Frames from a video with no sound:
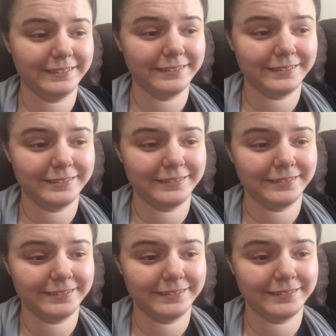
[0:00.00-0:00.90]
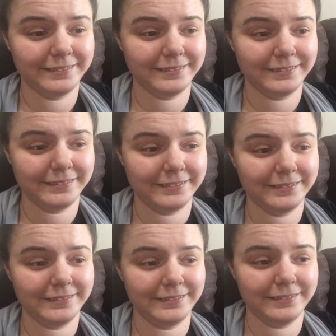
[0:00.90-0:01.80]

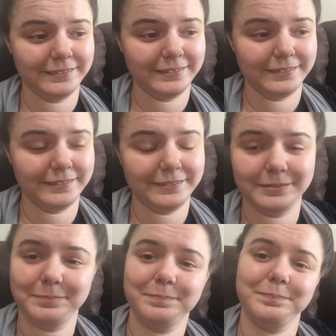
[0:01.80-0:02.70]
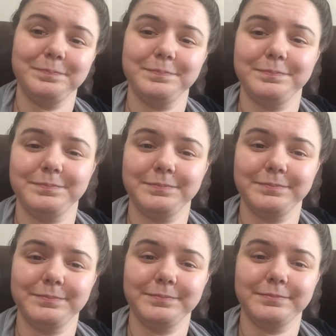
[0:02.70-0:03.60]

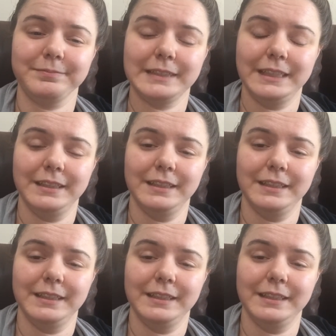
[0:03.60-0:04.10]
Nobody speaks.